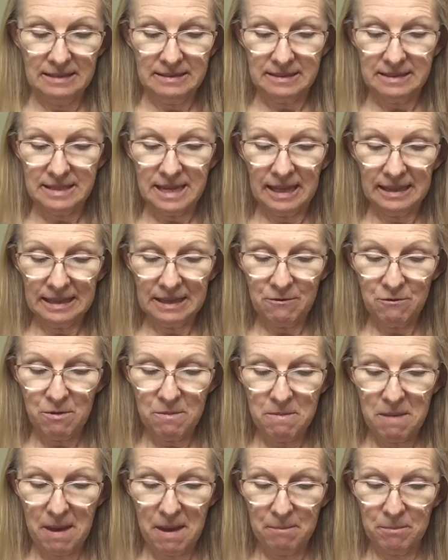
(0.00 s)
Stanley
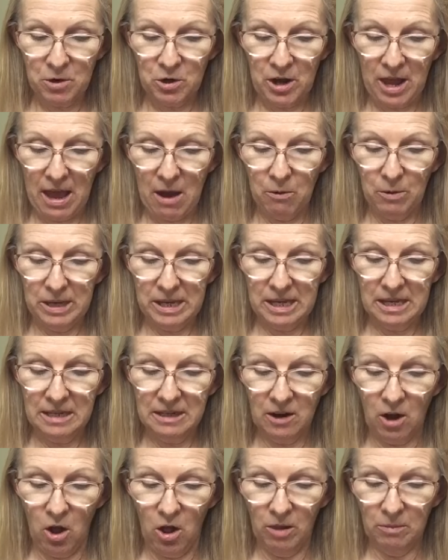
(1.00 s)
remembered how
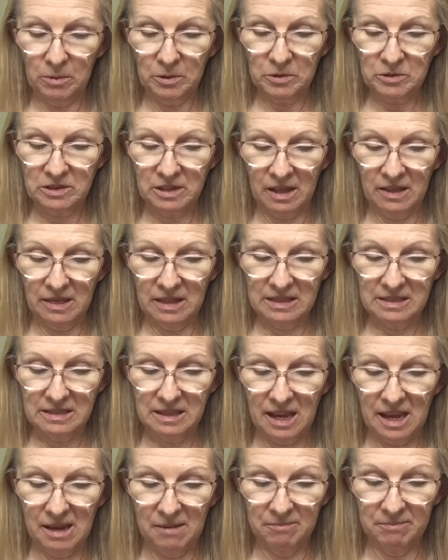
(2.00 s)
he'd almost done the
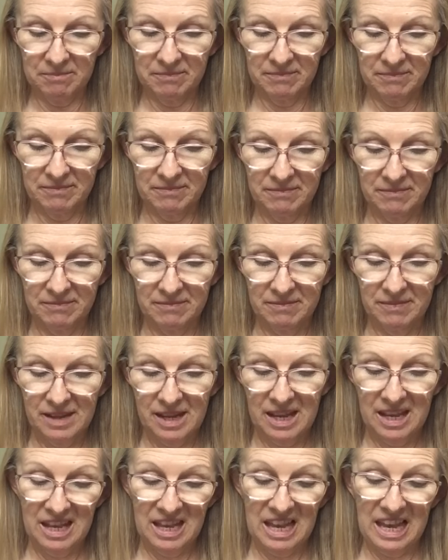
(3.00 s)
same.
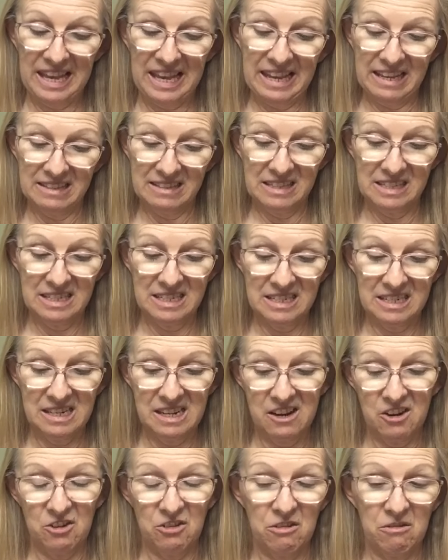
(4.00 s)
I guess he didn't
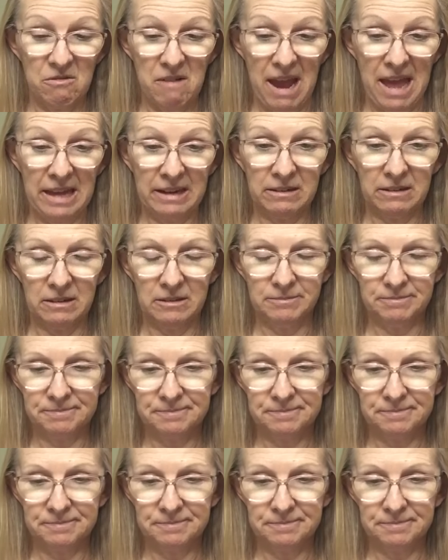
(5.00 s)
hear the rattle.